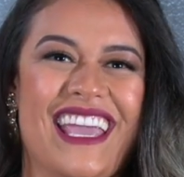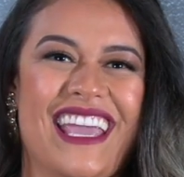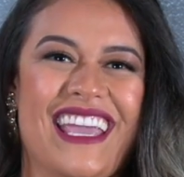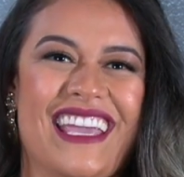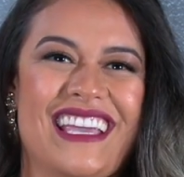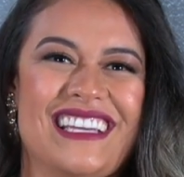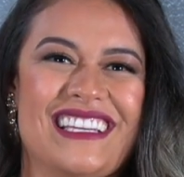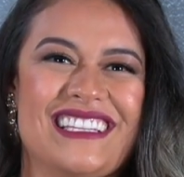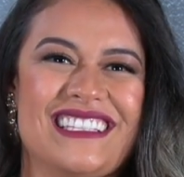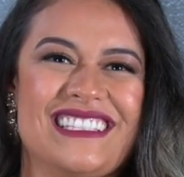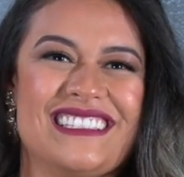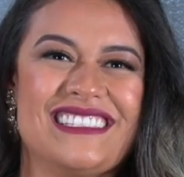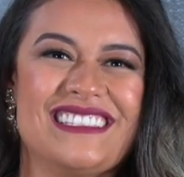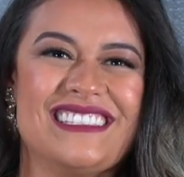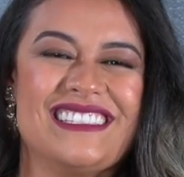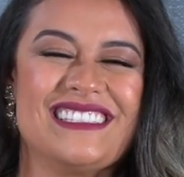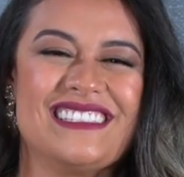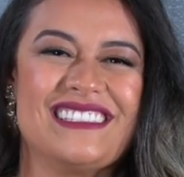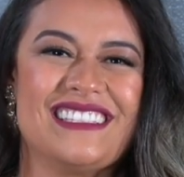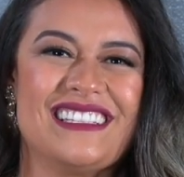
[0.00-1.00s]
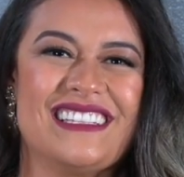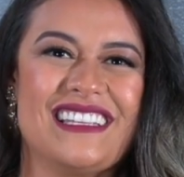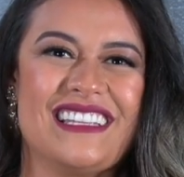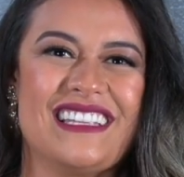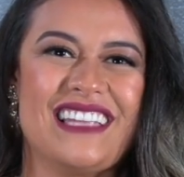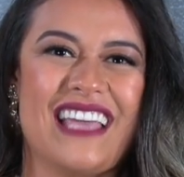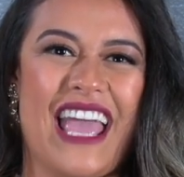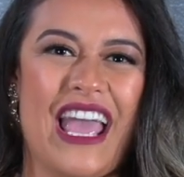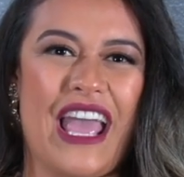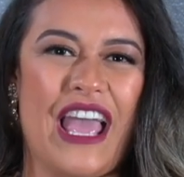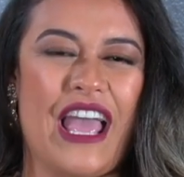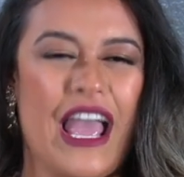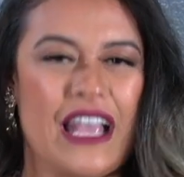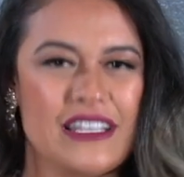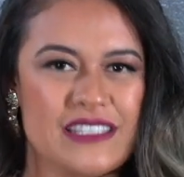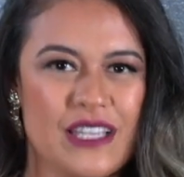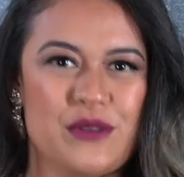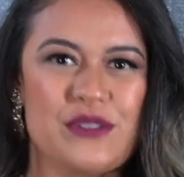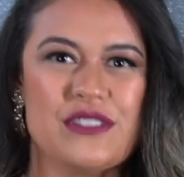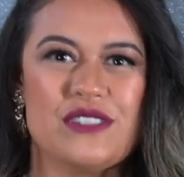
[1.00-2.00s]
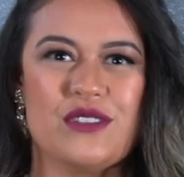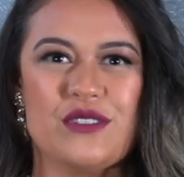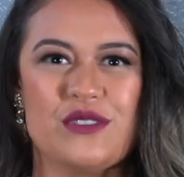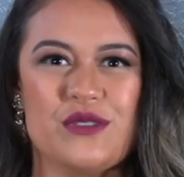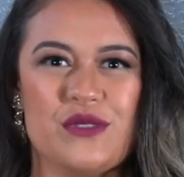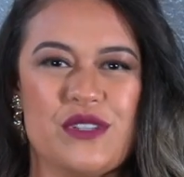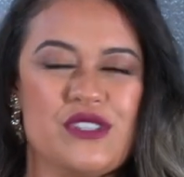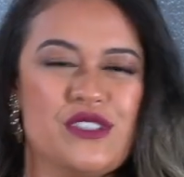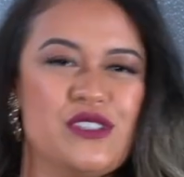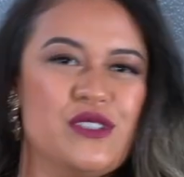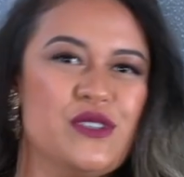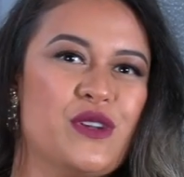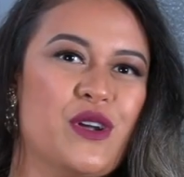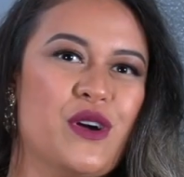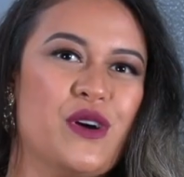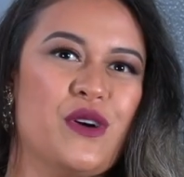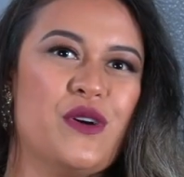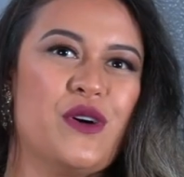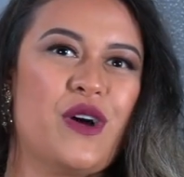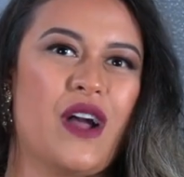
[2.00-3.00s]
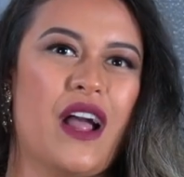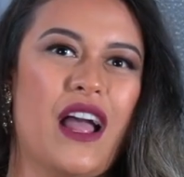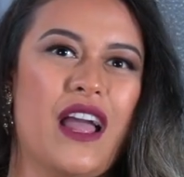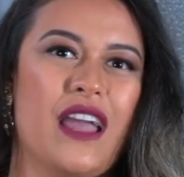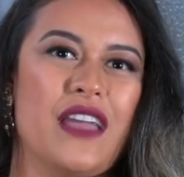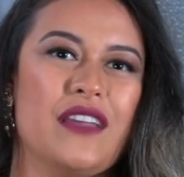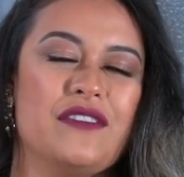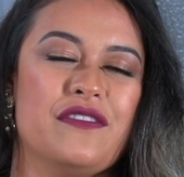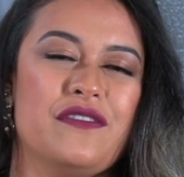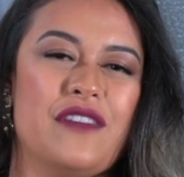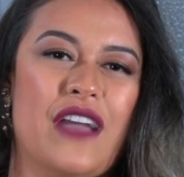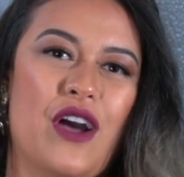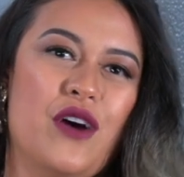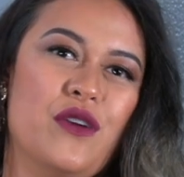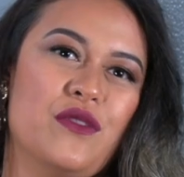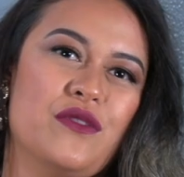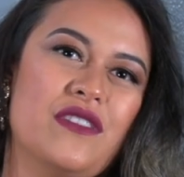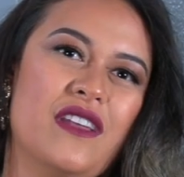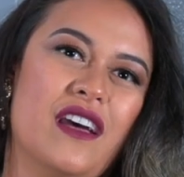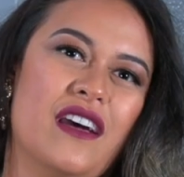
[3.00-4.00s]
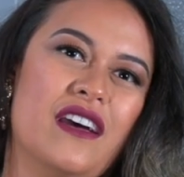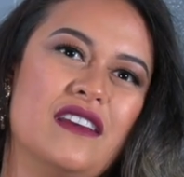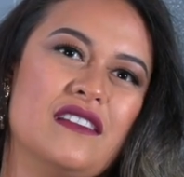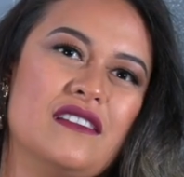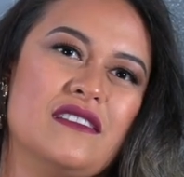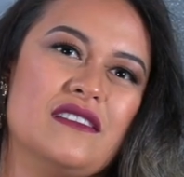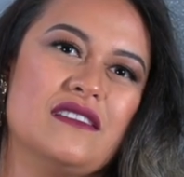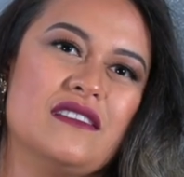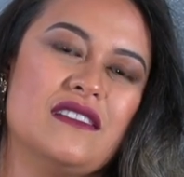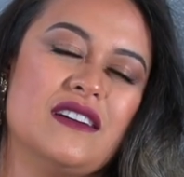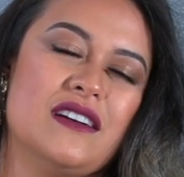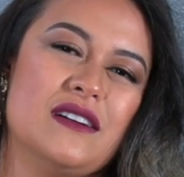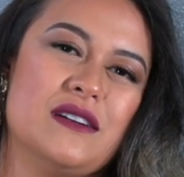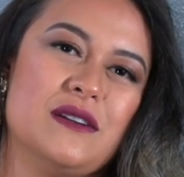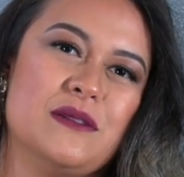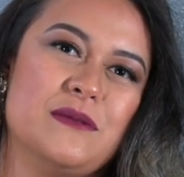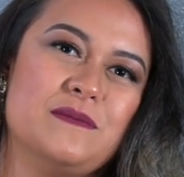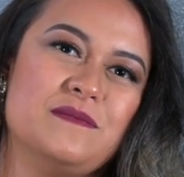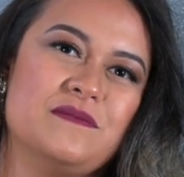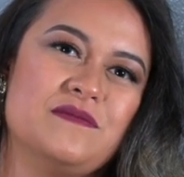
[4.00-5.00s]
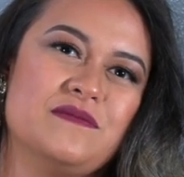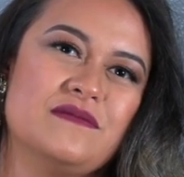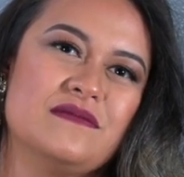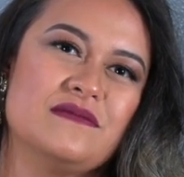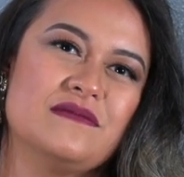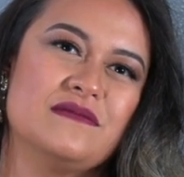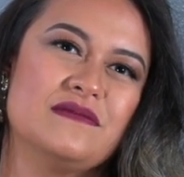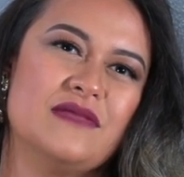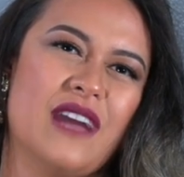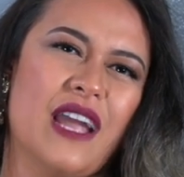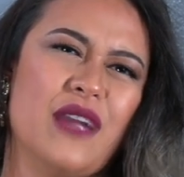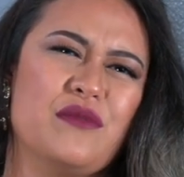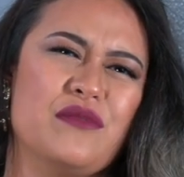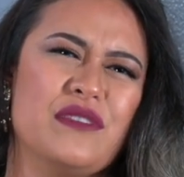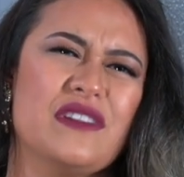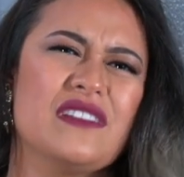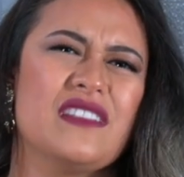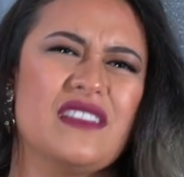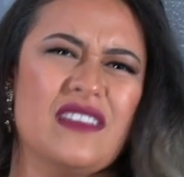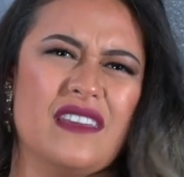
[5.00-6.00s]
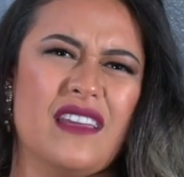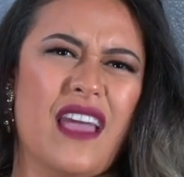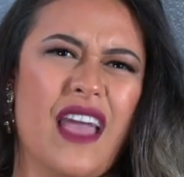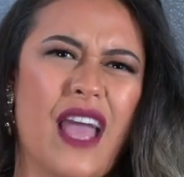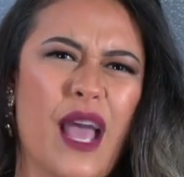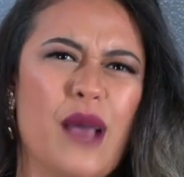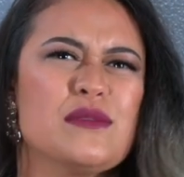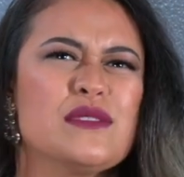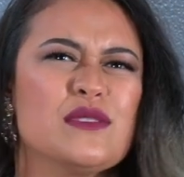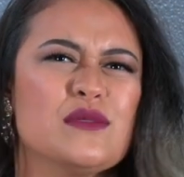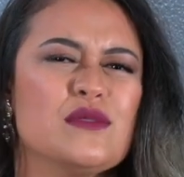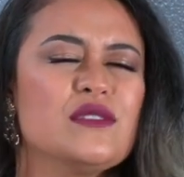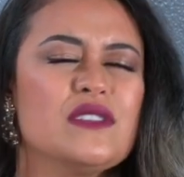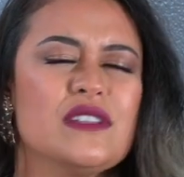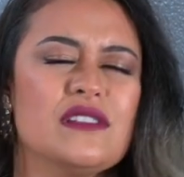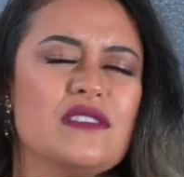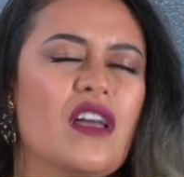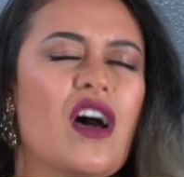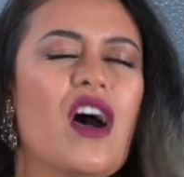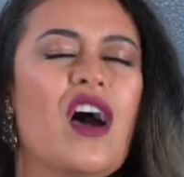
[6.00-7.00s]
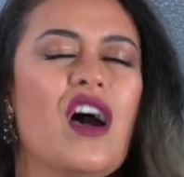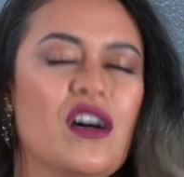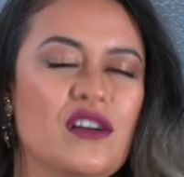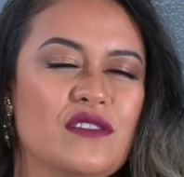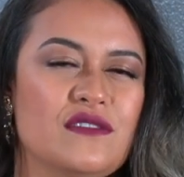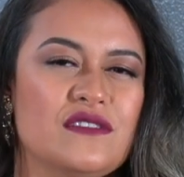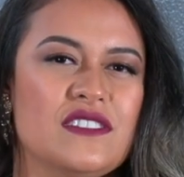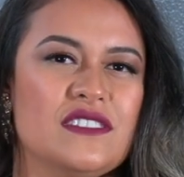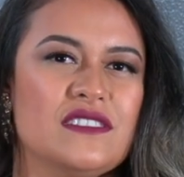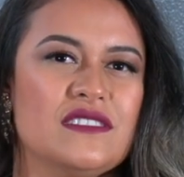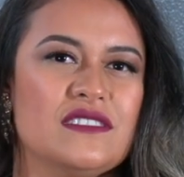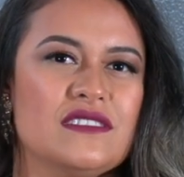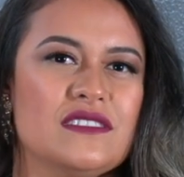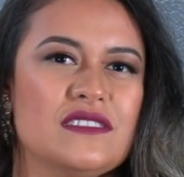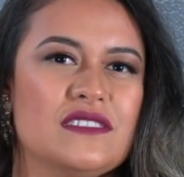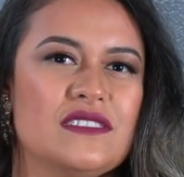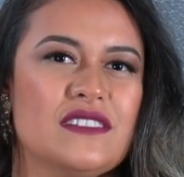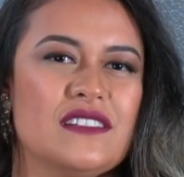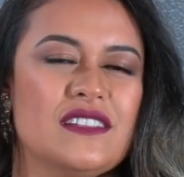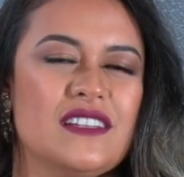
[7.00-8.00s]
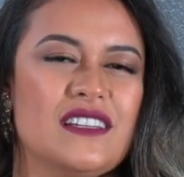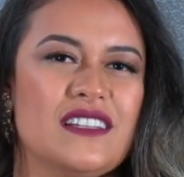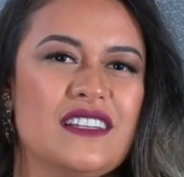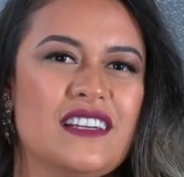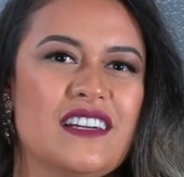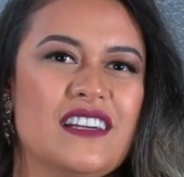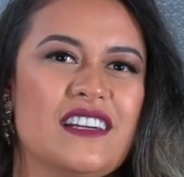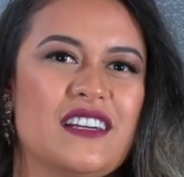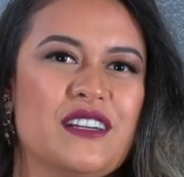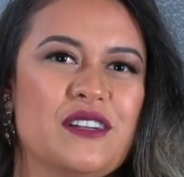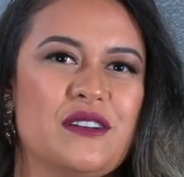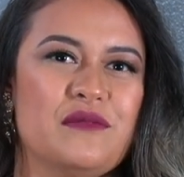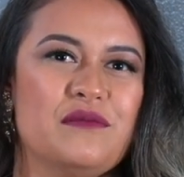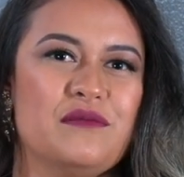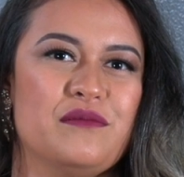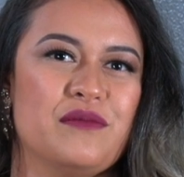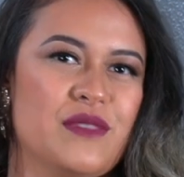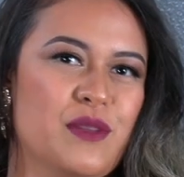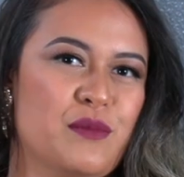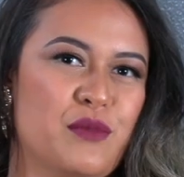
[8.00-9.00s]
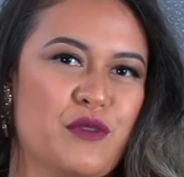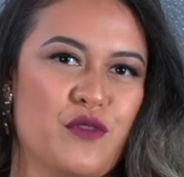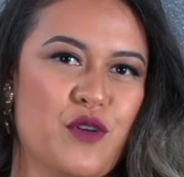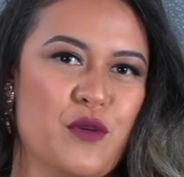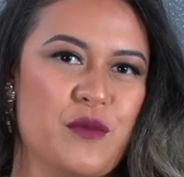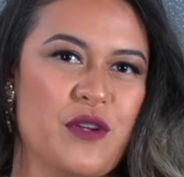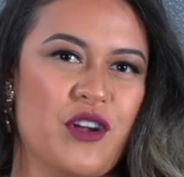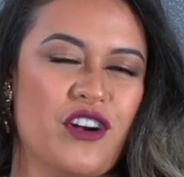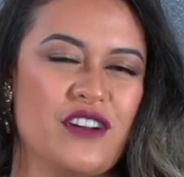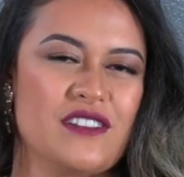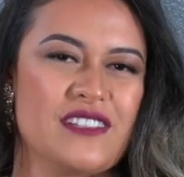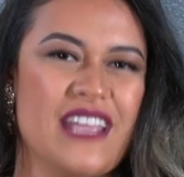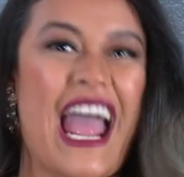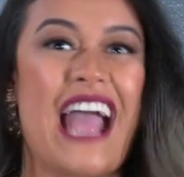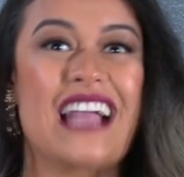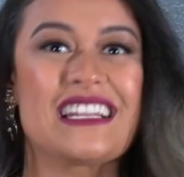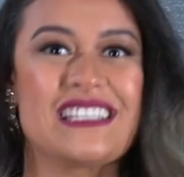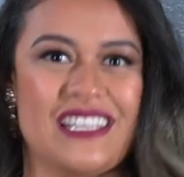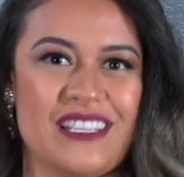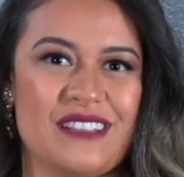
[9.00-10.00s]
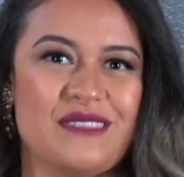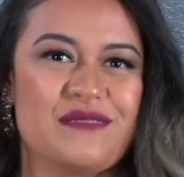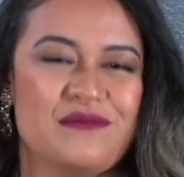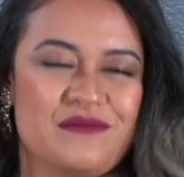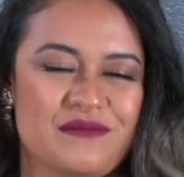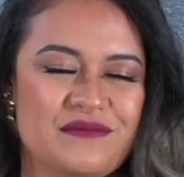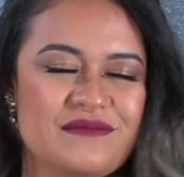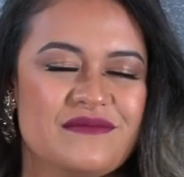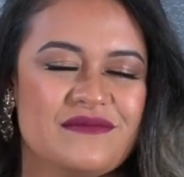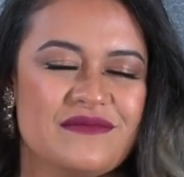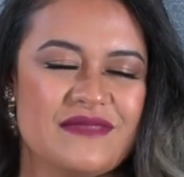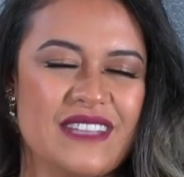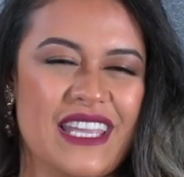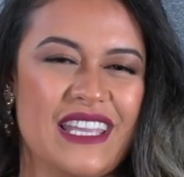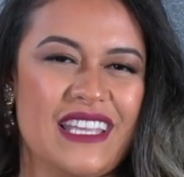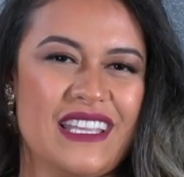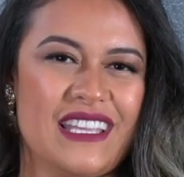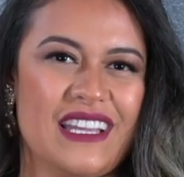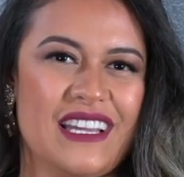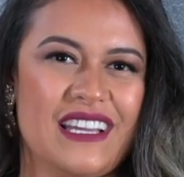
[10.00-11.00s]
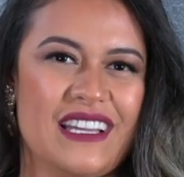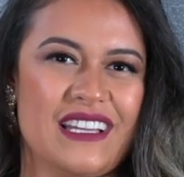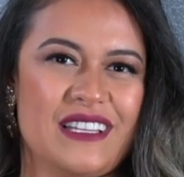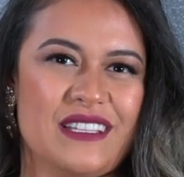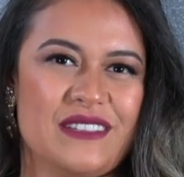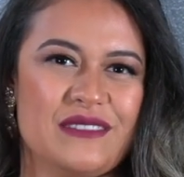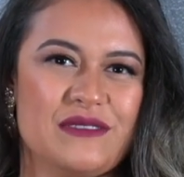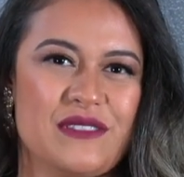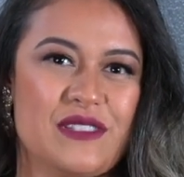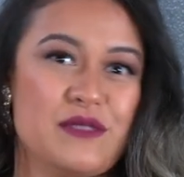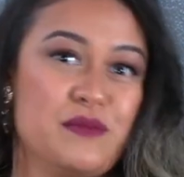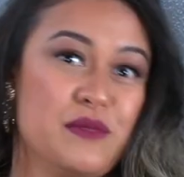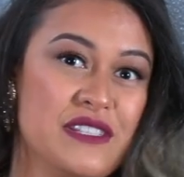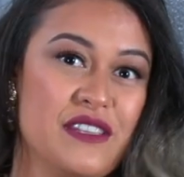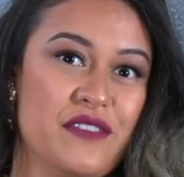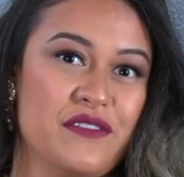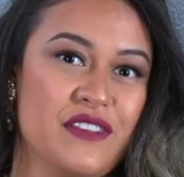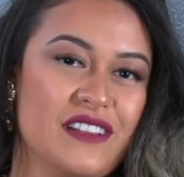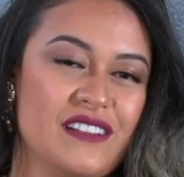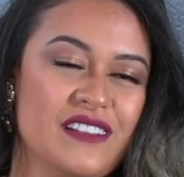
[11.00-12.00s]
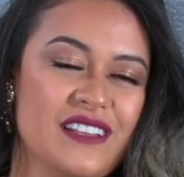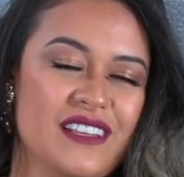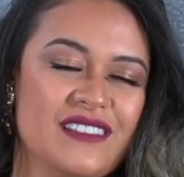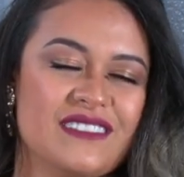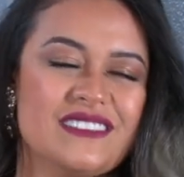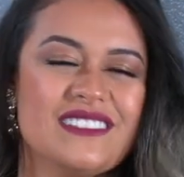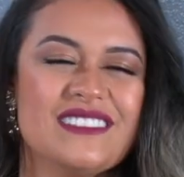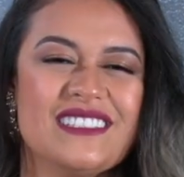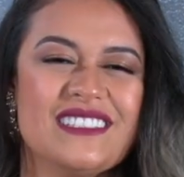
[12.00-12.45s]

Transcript: And as I was still doing judo, I found that I really absolutely loved the performing arts, acting specifically.